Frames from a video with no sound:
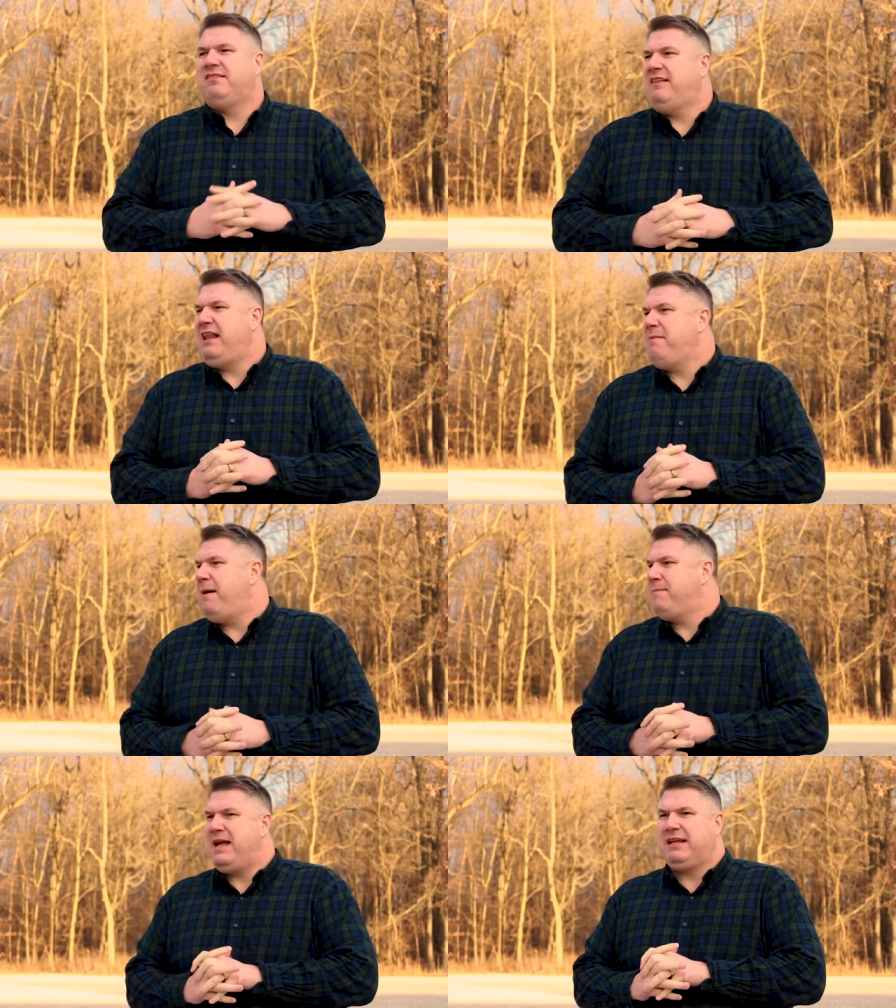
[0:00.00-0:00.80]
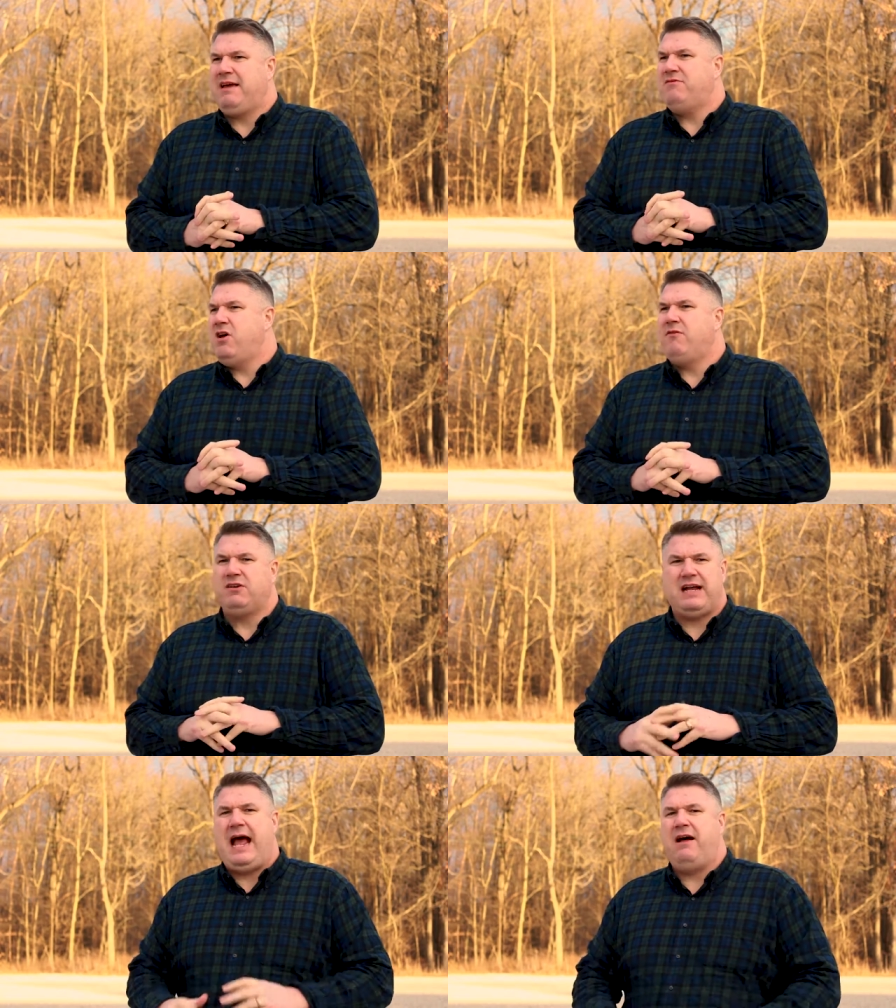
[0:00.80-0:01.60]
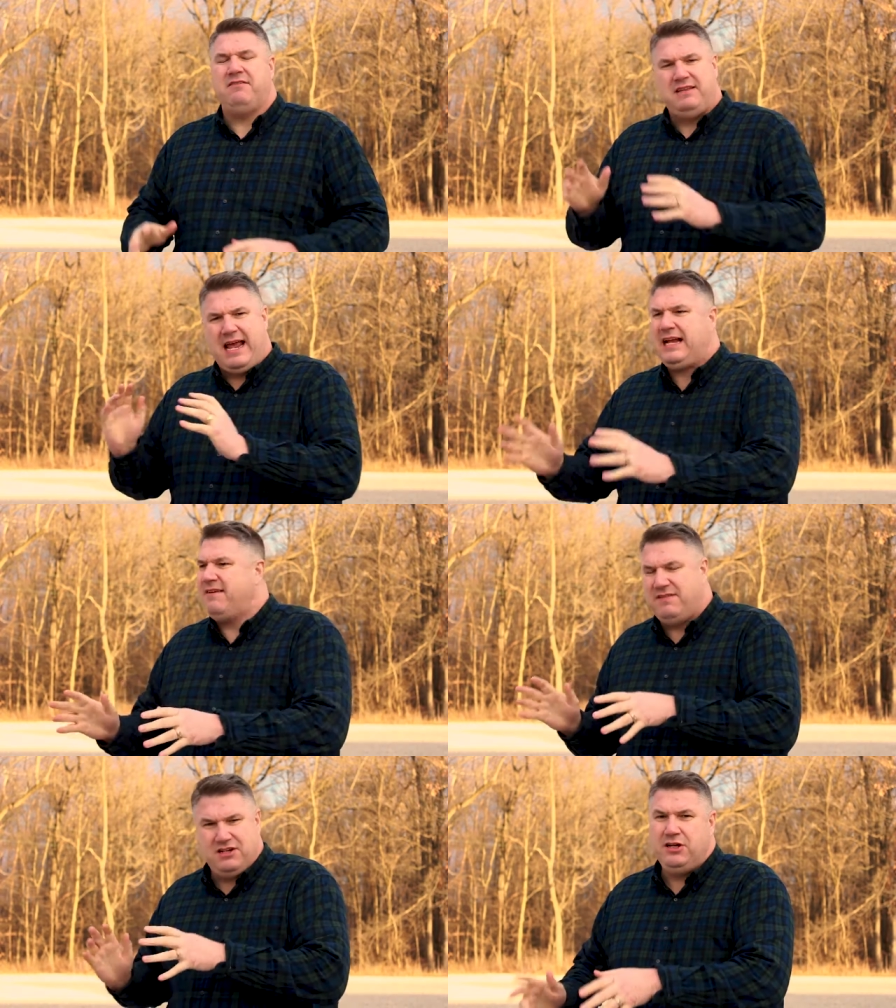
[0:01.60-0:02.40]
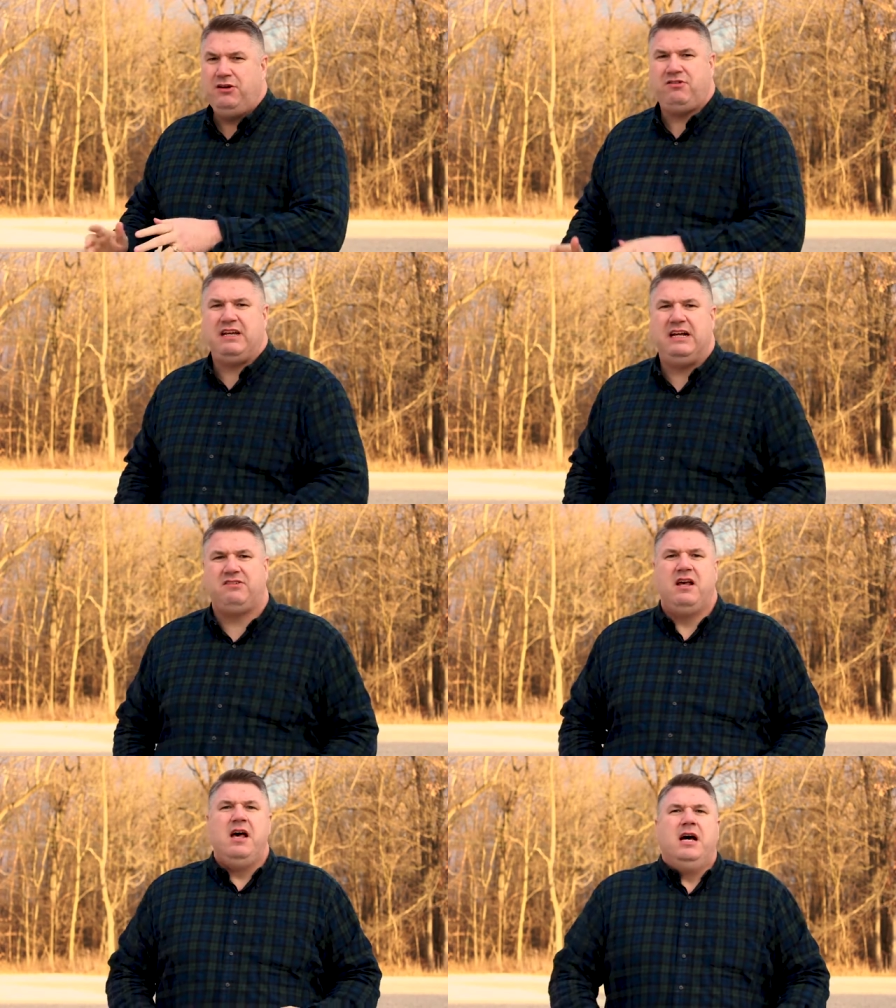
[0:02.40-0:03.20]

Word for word: It's not about being given over to how negative the news is.